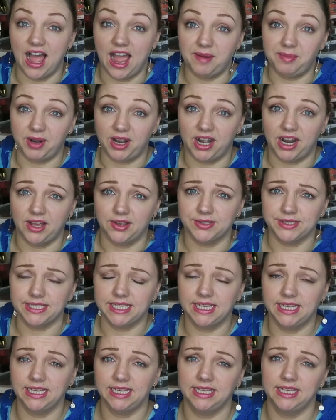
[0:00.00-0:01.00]
Eyebrows.
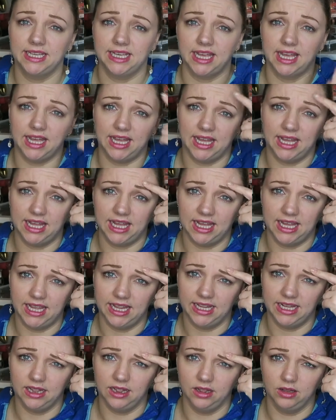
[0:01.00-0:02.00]

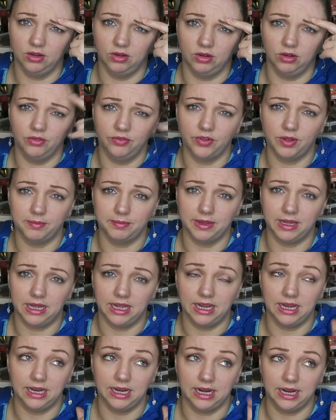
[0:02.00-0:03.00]
I love
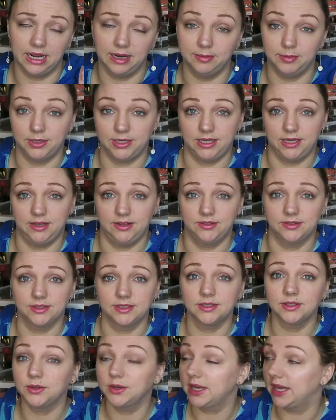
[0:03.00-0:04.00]
my
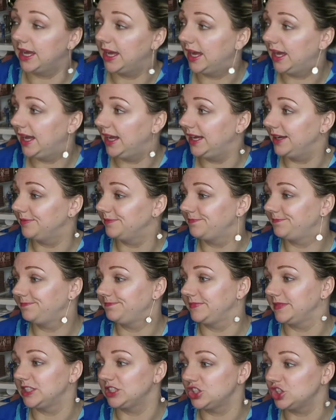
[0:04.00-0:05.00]
eyebrows, okay?
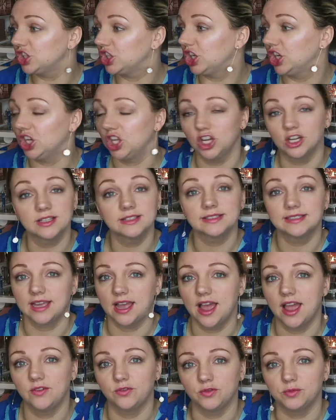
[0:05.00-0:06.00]
It's took a long
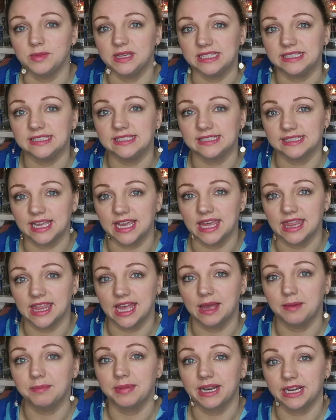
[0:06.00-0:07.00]
time for me to say
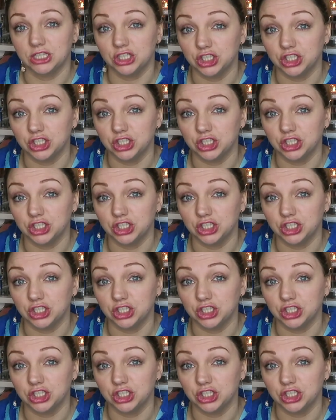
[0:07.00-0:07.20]
that, but I